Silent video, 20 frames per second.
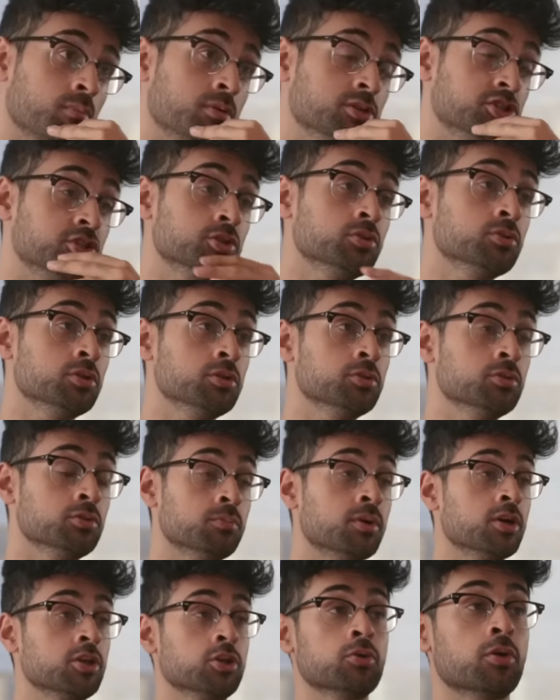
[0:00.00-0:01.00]
But you knew,
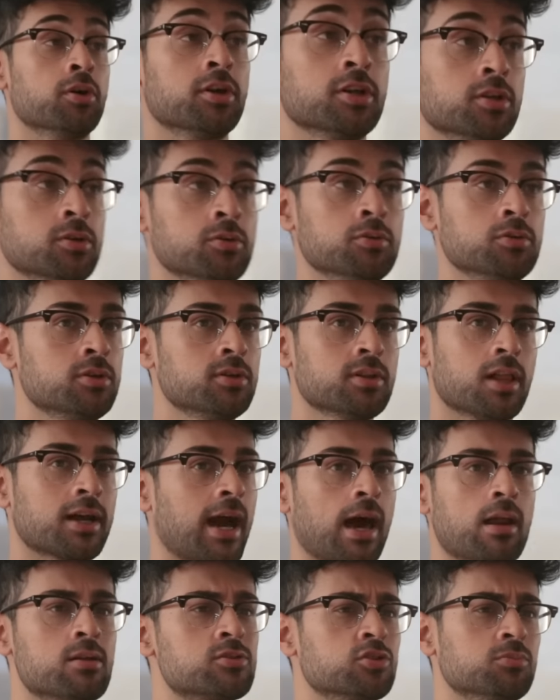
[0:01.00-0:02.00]
but you already knew Yeat. Like,
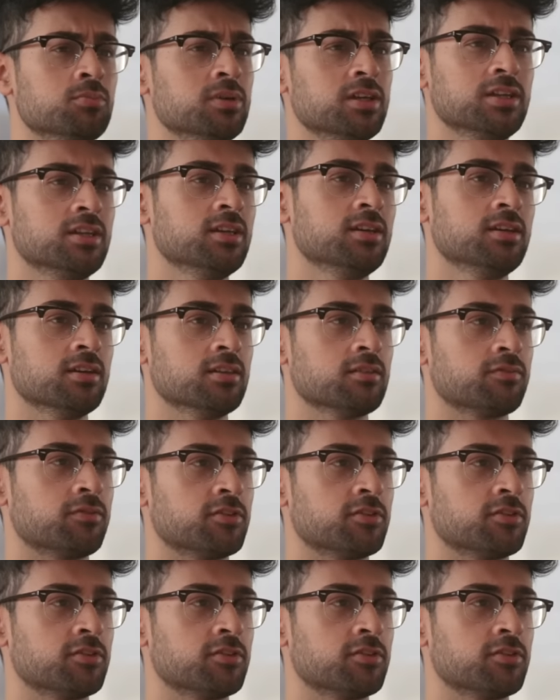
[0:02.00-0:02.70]
how did you meet Yeat in the